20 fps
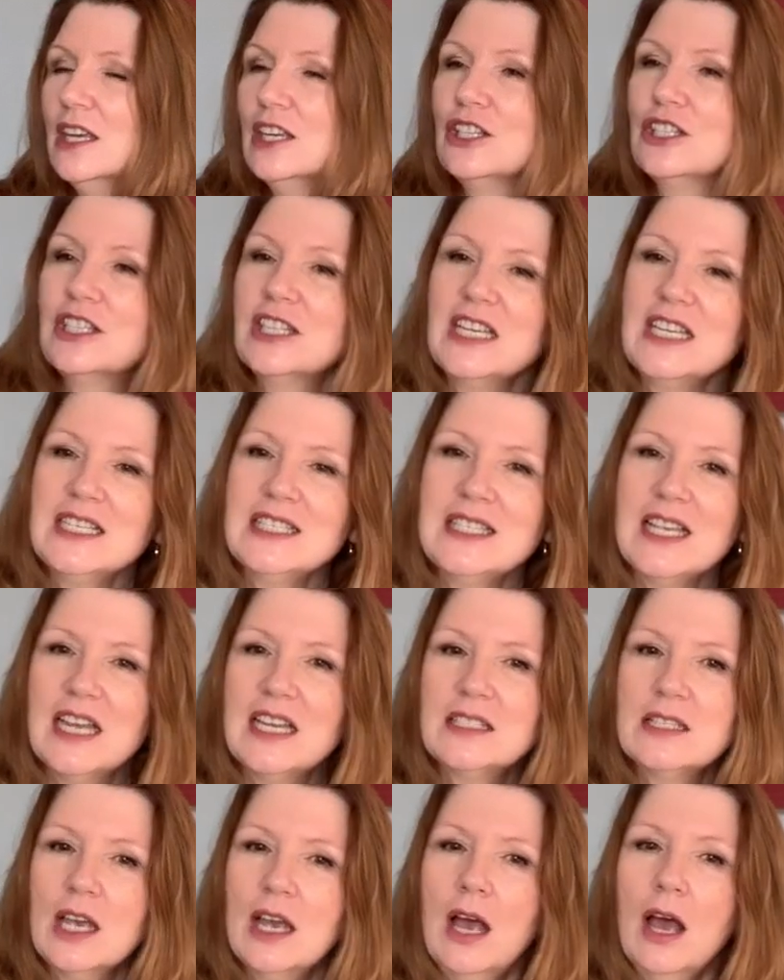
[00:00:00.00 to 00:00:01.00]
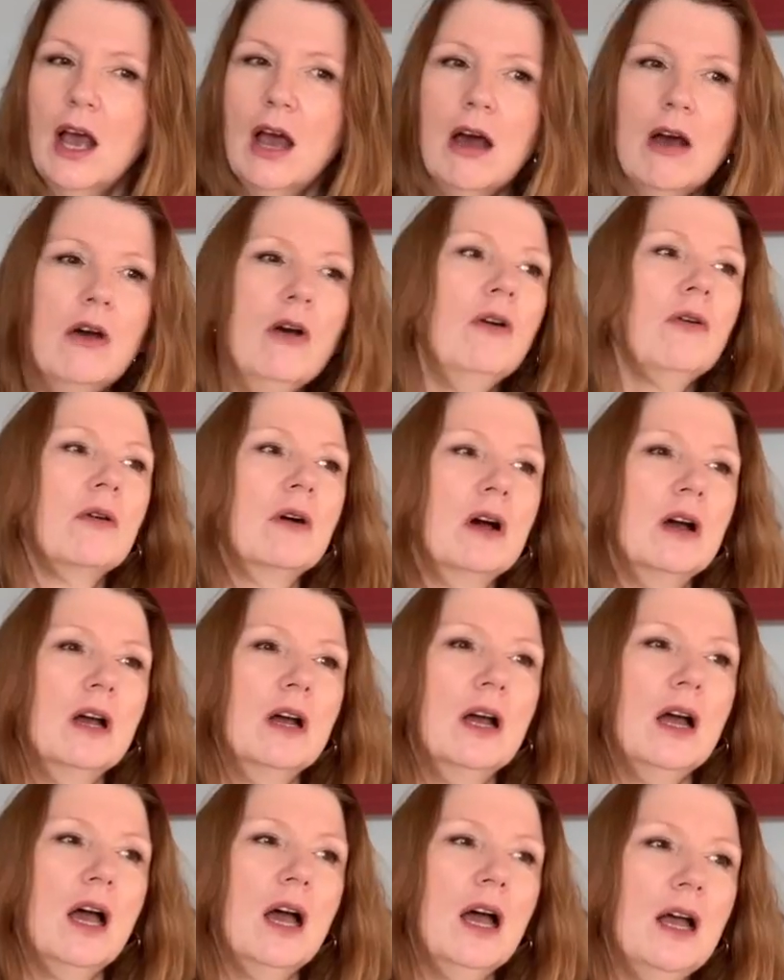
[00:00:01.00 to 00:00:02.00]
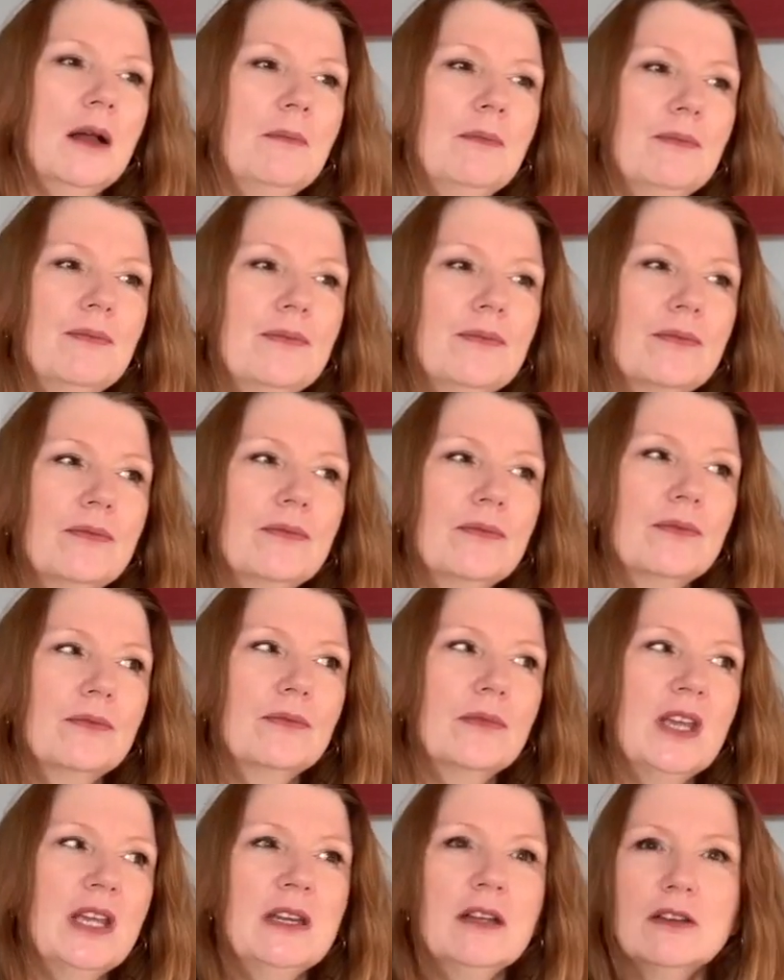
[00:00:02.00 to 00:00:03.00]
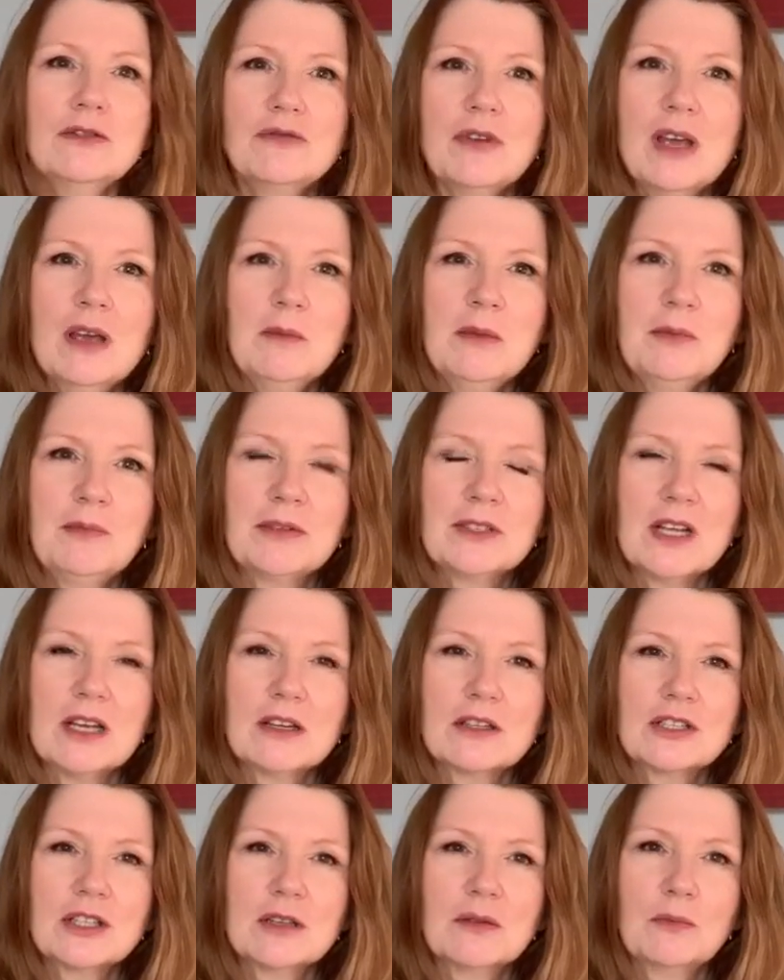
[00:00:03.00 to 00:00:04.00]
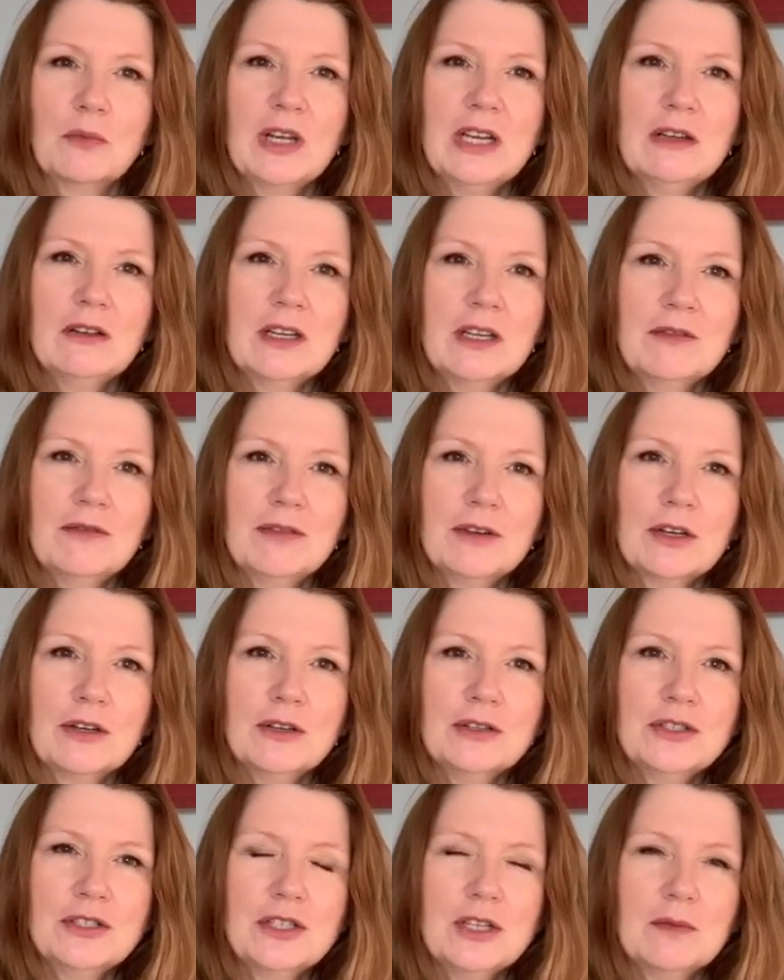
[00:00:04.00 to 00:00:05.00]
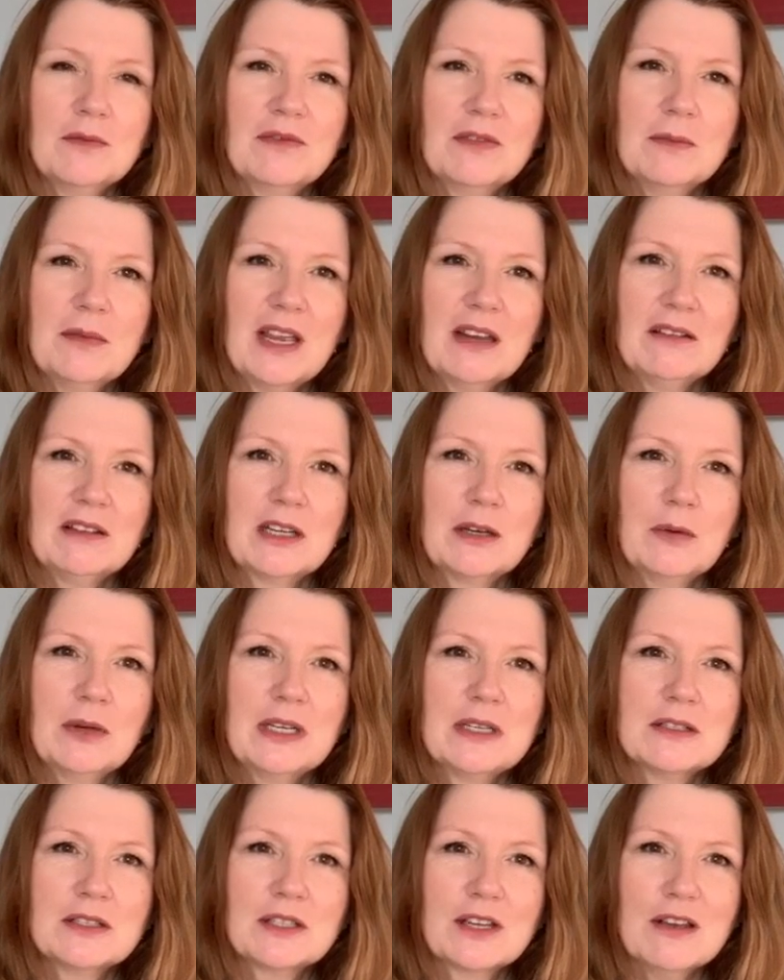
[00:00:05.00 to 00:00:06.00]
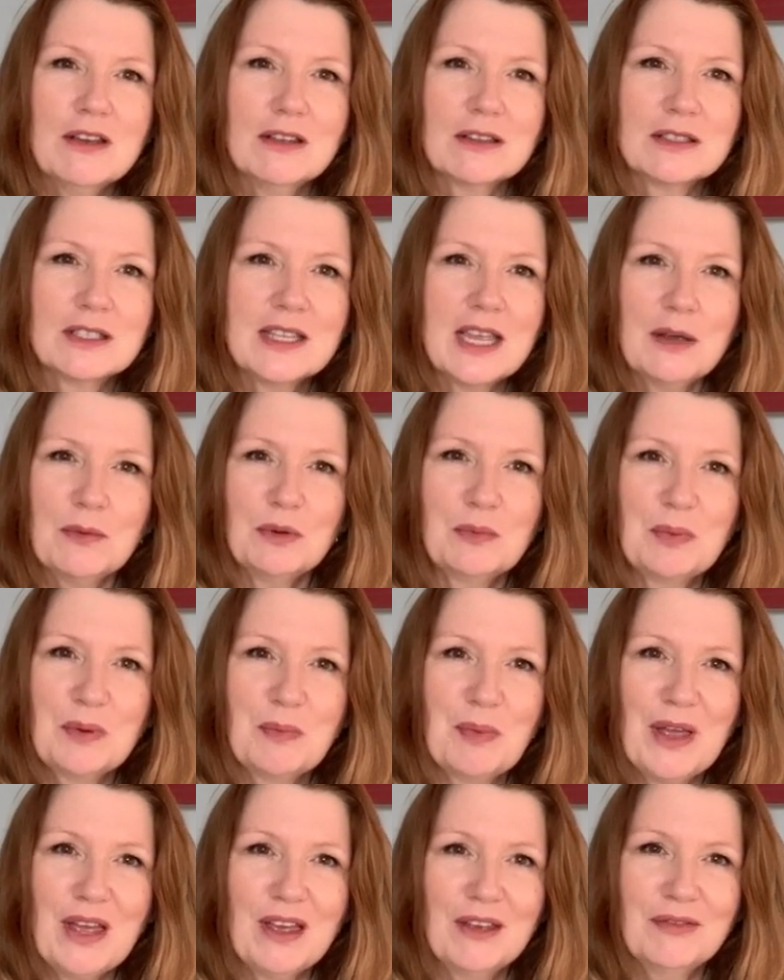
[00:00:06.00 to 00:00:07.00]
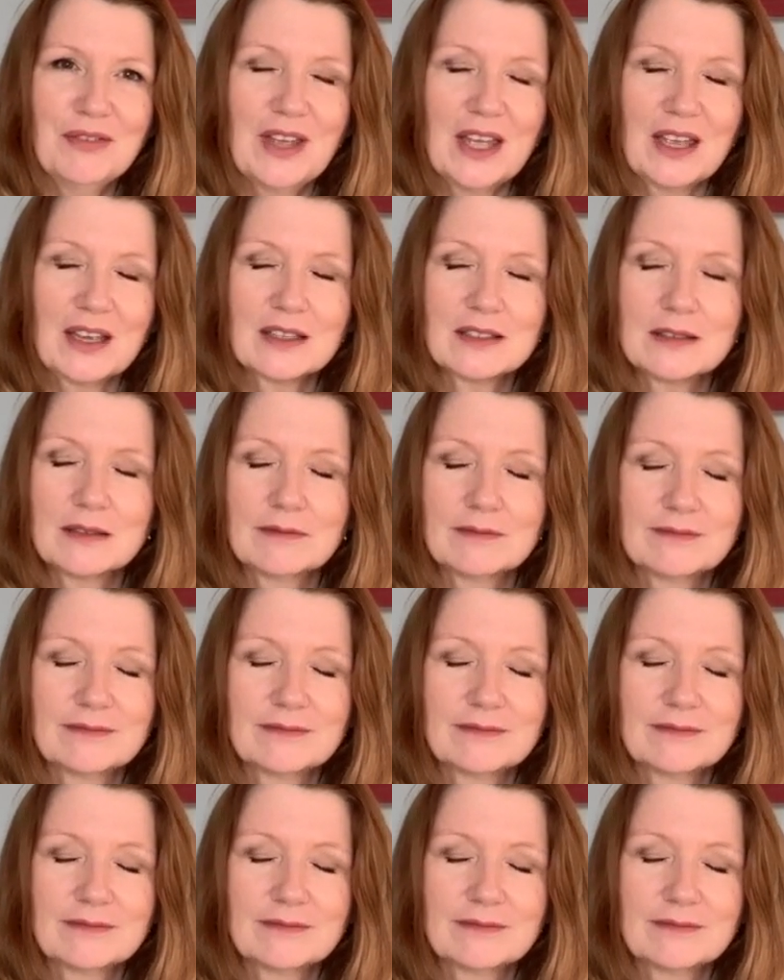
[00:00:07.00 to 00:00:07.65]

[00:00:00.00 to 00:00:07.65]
she said, oh, um, in our drama production, we're looking for a costume for Mary Queen of Scots. That would be perfect.